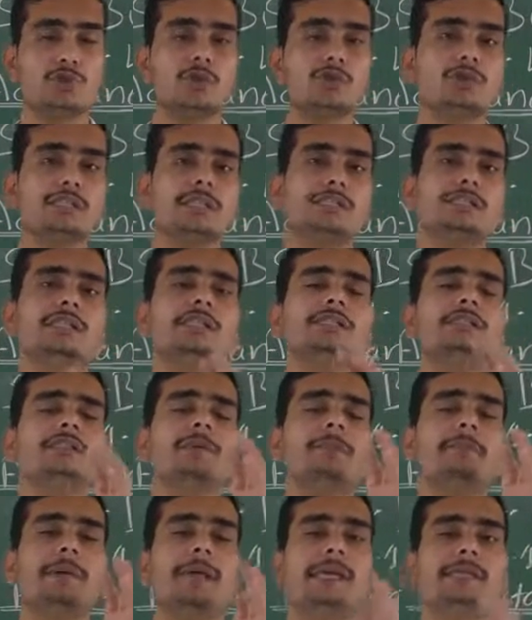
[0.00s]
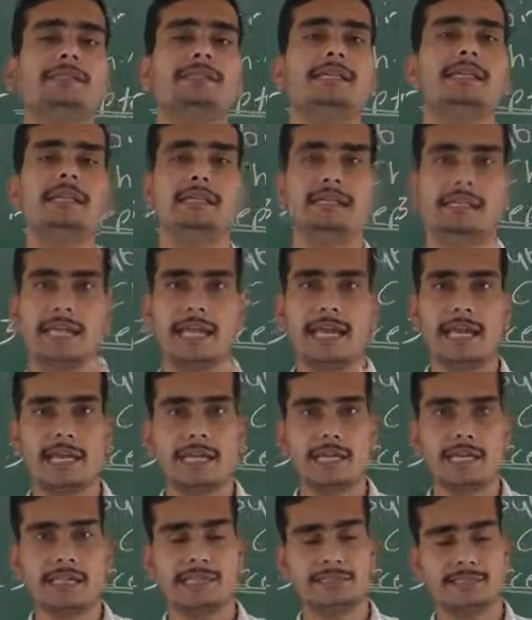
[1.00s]
So this is the basic
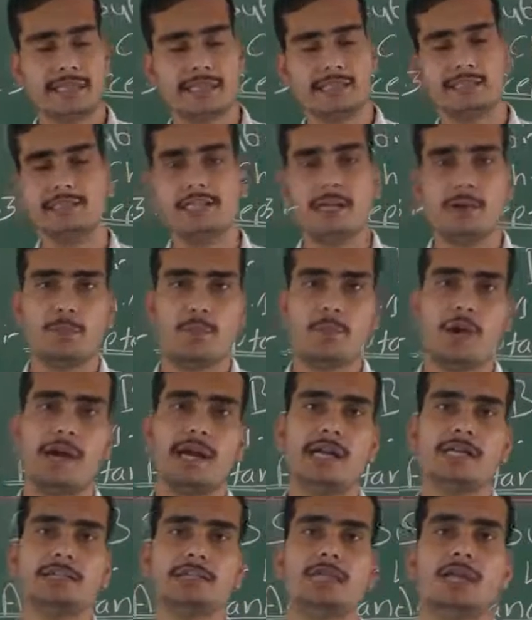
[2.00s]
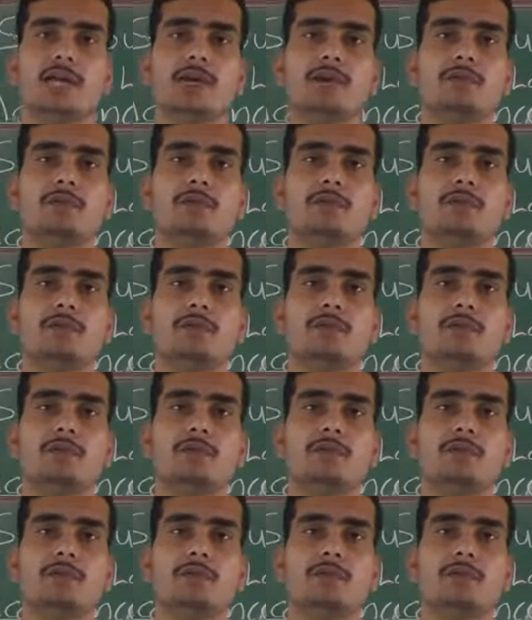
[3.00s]
10 essential points